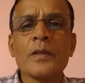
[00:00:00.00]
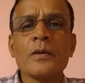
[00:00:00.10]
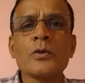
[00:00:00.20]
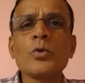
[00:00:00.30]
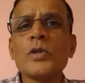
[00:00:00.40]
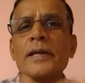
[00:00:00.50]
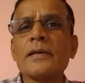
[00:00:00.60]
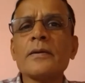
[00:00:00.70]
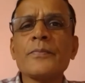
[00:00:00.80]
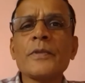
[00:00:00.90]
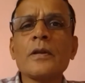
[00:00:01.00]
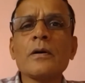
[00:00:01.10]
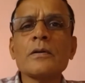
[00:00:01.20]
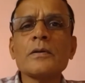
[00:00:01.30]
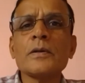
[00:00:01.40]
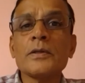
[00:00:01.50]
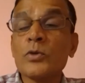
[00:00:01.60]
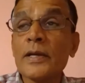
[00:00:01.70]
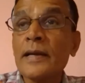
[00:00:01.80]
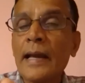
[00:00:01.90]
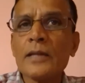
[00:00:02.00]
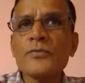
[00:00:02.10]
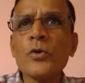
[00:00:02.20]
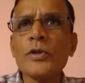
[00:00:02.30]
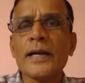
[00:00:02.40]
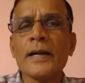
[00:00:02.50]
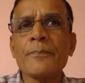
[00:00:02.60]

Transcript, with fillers: You take, you know, you take California.